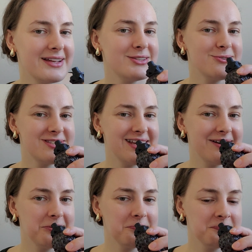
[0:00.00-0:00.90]
I do
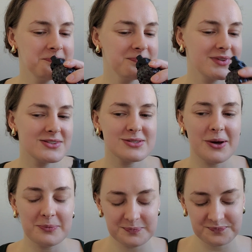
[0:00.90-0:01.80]
see it.
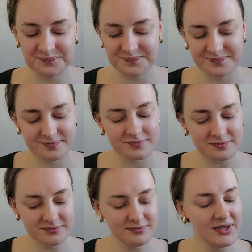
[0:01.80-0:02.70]
So,
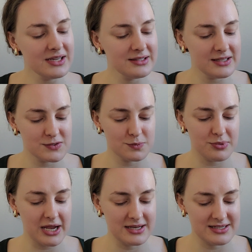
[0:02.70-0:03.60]
let's
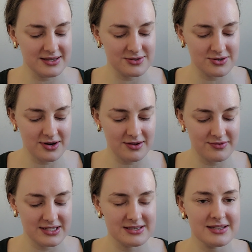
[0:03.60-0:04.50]
spray a tester of
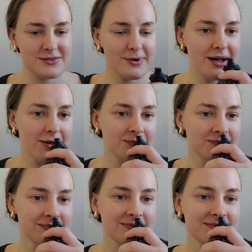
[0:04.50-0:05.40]
this as well.
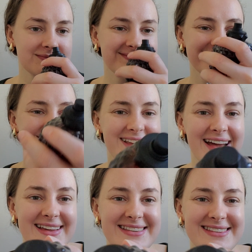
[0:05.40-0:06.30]

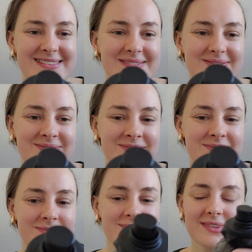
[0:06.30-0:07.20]
Yes,
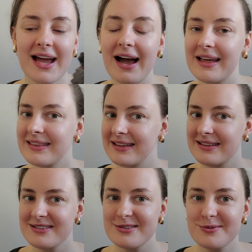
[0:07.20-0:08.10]
I think
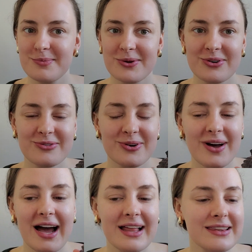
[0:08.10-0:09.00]
this is
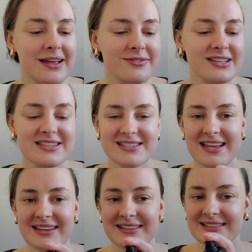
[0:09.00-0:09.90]
beautiful. I love
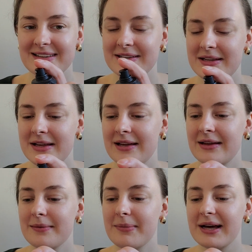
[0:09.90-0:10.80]
this scent,
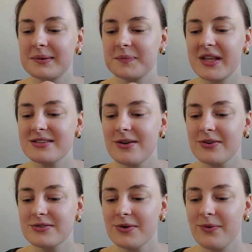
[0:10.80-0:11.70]
but that's
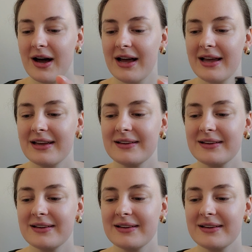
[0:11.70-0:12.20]
also why.